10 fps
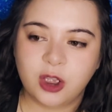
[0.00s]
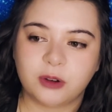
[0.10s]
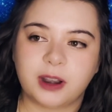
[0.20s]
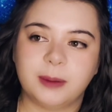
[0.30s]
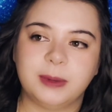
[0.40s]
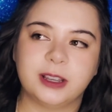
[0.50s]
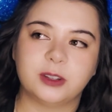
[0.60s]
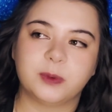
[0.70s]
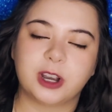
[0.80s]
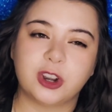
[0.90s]
right?
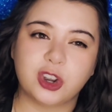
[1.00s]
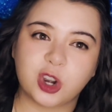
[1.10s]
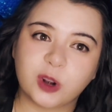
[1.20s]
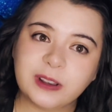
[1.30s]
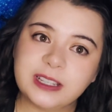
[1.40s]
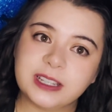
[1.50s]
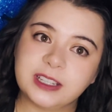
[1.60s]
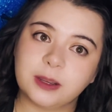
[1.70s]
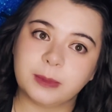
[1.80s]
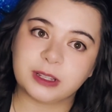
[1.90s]
Because when our nervous
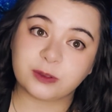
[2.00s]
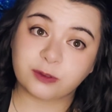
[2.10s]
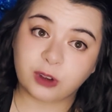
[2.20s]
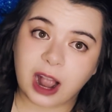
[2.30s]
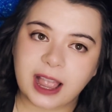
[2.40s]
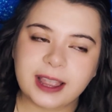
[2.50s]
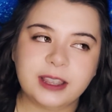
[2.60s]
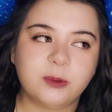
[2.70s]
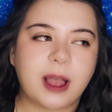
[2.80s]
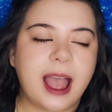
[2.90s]
system is
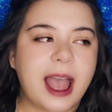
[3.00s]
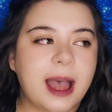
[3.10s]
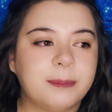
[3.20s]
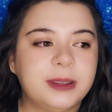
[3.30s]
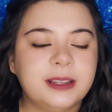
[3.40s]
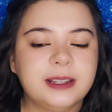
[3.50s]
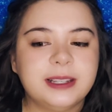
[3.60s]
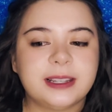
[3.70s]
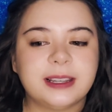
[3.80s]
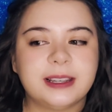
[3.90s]
fried, what
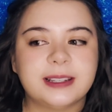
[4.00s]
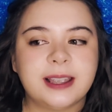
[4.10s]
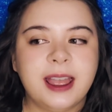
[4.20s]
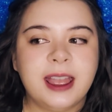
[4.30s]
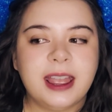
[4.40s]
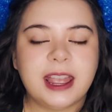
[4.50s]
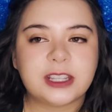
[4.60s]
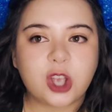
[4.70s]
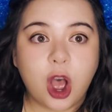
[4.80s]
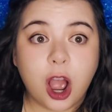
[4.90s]
happens is
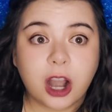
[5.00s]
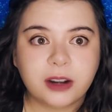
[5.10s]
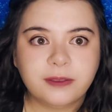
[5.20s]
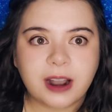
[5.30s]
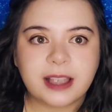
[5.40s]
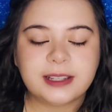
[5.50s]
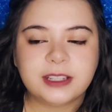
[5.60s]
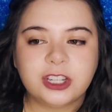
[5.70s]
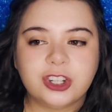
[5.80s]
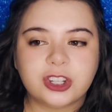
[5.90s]
it's hard for
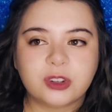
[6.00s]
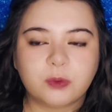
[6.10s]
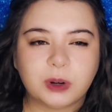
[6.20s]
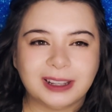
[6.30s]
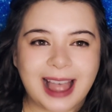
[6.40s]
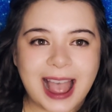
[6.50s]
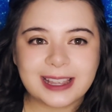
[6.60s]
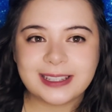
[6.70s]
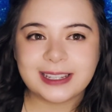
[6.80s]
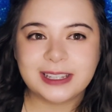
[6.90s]
us to just
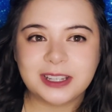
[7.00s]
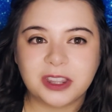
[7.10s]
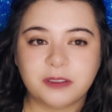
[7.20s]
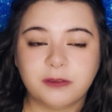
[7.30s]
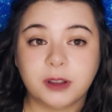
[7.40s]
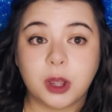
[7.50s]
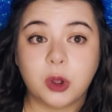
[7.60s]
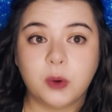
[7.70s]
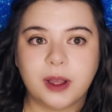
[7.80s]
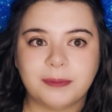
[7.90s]
relax into the
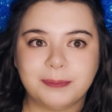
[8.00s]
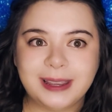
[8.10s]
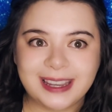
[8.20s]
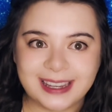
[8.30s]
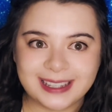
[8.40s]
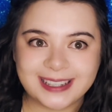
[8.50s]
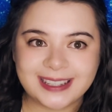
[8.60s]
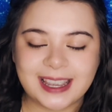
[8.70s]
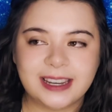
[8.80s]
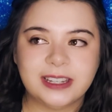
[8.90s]
flow of
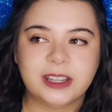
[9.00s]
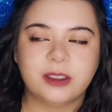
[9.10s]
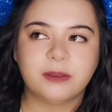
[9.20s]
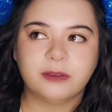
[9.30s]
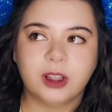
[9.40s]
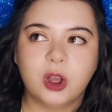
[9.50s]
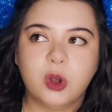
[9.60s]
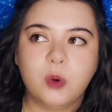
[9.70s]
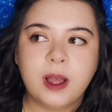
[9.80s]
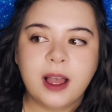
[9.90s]
peace and into the
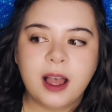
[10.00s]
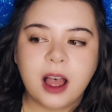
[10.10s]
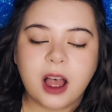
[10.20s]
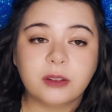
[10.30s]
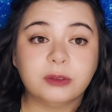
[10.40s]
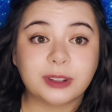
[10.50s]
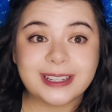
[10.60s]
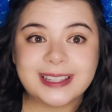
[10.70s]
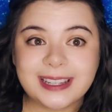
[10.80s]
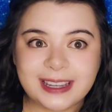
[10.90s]
flow of
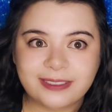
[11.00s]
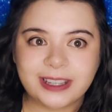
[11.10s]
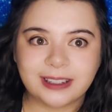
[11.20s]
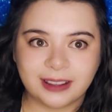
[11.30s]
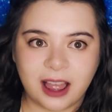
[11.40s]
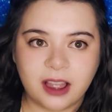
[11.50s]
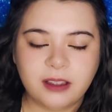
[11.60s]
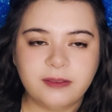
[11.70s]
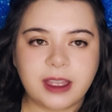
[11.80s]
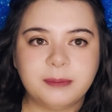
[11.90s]
receiving
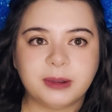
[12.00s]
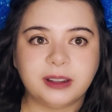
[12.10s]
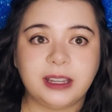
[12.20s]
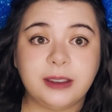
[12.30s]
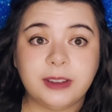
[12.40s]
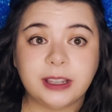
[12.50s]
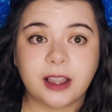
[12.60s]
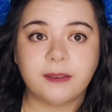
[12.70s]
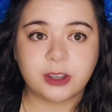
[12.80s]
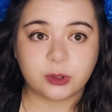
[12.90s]
love and believing
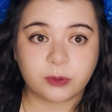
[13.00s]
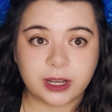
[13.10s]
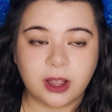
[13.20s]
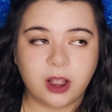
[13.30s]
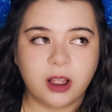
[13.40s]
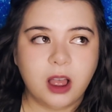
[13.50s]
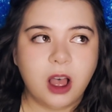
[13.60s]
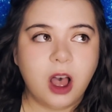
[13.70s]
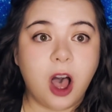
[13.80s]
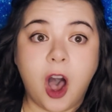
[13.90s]
love is real.
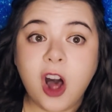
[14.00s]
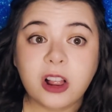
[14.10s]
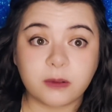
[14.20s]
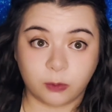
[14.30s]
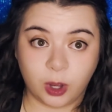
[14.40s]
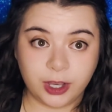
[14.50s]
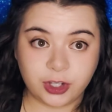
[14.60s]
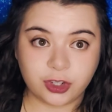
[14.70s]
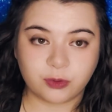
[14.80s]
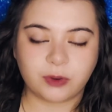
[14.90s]
All of
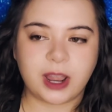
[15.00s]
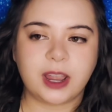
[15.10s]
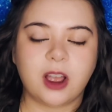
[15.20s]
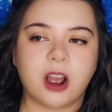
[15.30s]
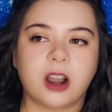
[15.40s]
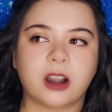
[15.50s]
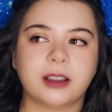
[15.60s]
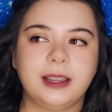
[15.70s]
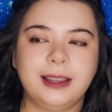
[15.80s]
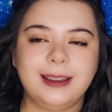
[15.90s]
which, right,
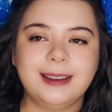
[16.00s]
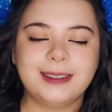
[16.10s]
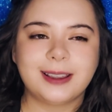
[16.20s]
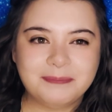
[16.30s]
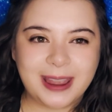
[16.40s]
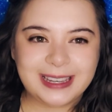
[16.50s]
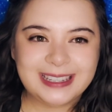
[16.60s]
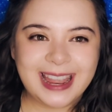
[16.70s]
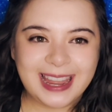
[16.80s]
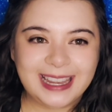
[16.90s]
are key to
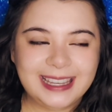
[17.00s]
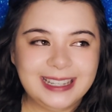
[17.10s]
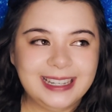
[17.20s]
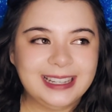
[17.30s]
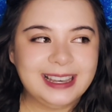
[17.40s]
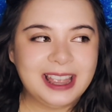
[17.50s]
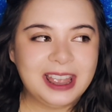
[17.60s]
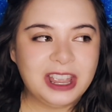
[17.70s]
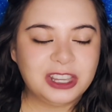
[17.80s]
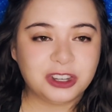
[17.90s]

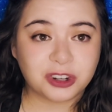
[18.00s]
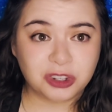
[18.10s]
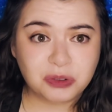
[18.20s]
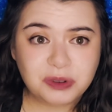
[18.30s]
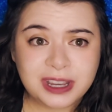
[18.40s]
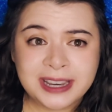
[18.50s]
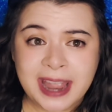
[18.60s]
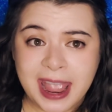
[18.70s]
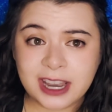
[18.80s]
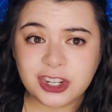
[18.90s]
maintaining your
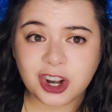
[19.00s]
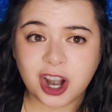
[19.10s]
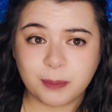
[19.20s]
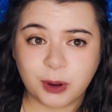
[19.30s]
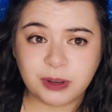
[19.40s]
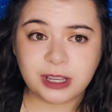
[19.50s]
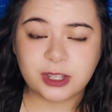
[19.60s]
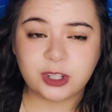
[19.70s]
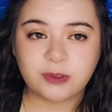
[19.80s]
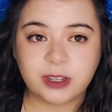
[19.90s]
union and your
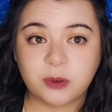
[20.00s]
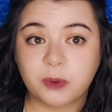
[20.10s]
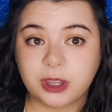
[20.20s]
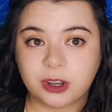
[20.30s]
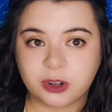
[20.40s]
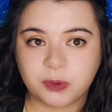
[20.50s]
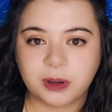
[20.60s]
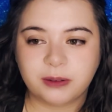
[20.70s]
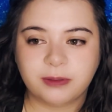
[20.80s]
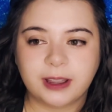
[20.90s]
harmonious union with your
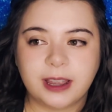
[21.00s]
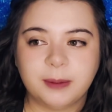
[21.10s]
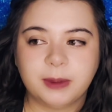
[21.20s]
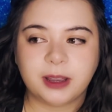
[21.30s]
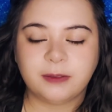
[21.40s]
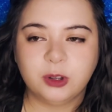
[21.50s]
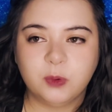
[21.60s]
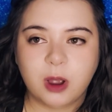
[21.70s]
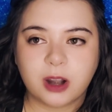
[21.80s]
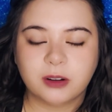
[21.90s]
twin flame. If
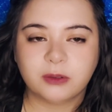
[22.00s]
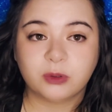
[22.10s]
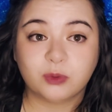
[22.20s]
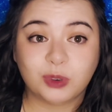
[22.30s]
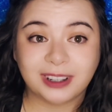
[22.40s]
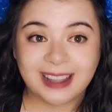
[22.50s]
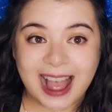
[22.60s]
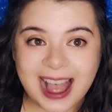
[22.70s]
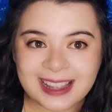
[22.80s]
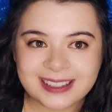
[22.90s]
you aren't
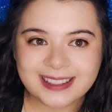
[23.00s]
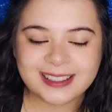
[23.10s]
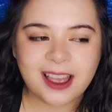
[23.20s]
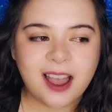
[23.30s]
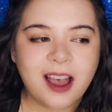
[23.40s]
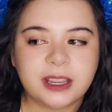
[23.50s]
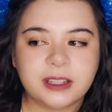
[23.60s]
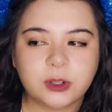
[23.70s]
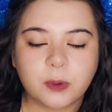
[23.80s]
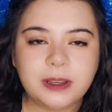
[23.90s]
relaxed,
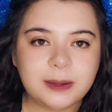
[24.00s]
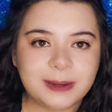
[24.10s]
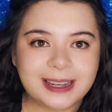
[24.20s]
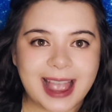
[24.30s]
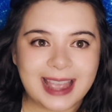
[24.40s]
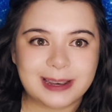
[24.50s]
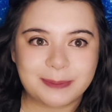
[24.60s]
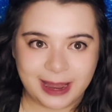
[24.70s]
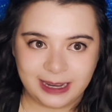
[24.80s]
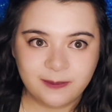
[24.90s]
it's going to be kind of
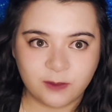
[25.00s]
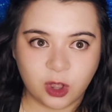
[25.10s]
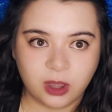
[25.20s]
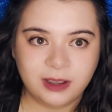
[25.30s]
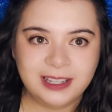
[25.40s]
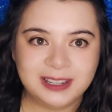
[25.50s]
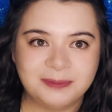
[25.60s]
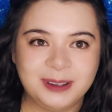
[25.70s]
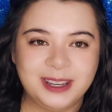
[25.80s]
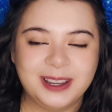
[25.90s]
painful
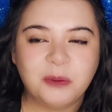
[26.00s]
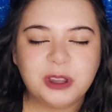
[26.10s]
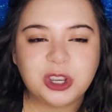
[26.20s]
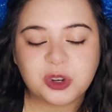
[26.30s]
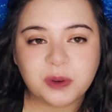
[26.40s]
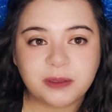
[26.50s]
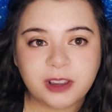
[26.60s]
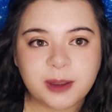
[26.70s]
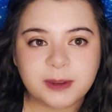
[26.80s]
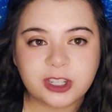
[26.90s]
to be with your twin
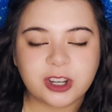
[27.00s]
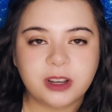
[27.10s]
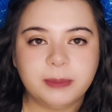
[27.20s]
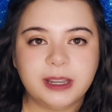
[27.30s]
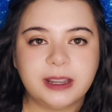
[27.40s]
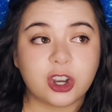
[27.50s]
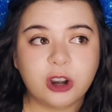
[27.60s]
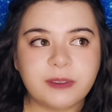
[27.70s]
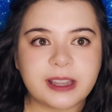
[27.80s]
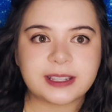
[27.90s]
flame because you're going to be
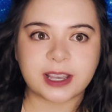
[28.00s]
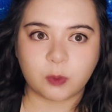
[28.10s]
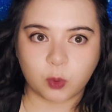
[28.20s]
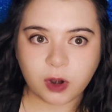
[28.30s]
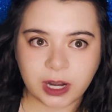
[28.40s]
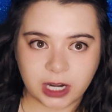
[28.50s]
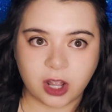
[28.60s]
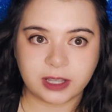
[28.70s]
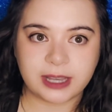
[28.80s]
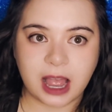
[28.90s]
nervous and worried
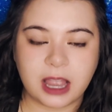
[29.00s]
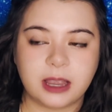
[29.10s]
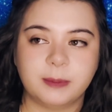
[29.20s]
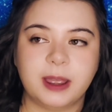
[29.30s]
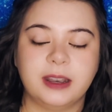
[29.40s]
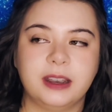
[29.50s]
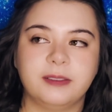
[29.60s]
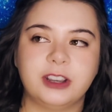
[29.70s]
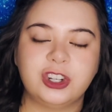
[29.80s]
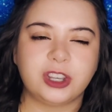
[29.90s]
all the time. And
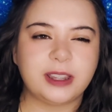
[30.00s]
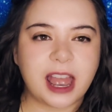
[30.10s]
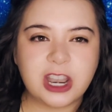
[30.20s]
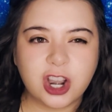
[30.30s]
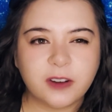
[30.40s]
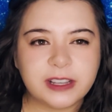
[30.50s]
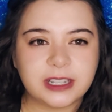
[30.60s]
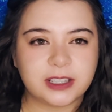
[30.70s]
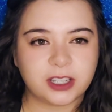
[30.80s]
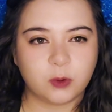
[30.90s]
eventually that
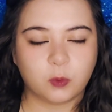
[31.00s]
nervousness and